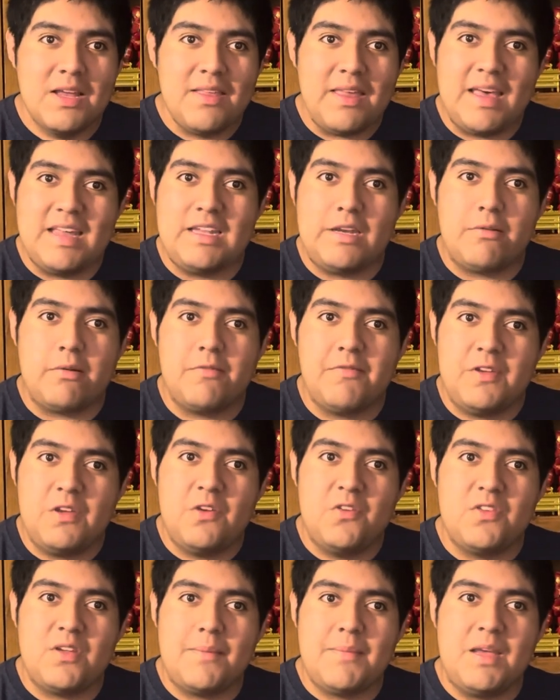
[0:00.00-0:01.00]
Any
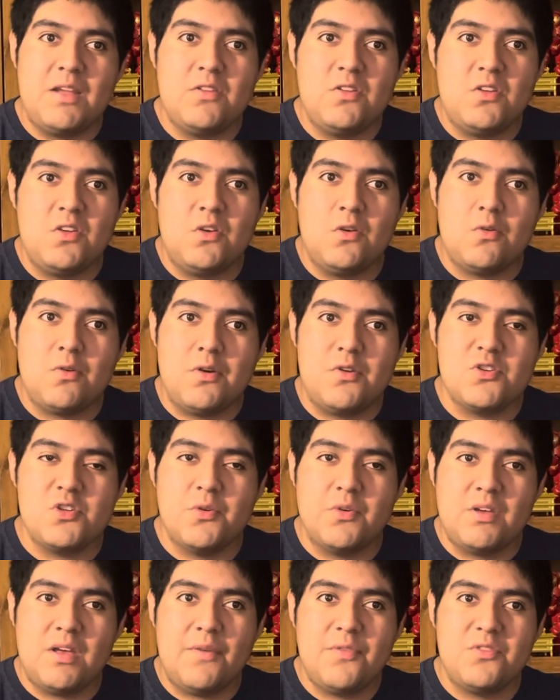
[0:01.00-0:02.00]
reviews I may do or
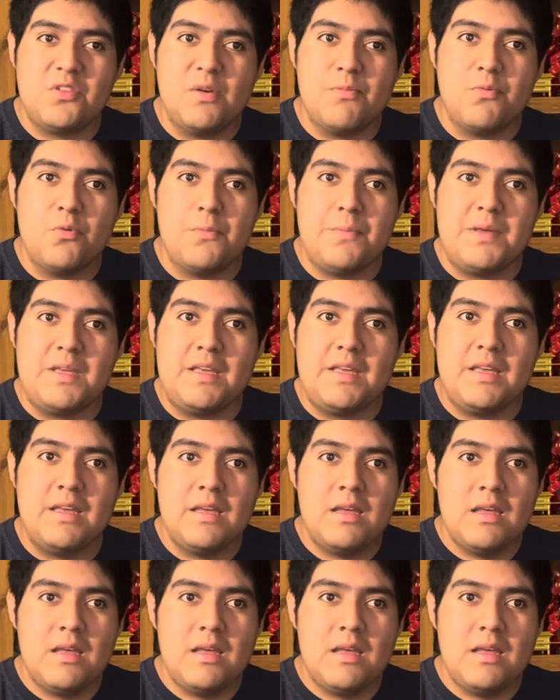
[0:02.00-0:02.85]
showing off stuff will be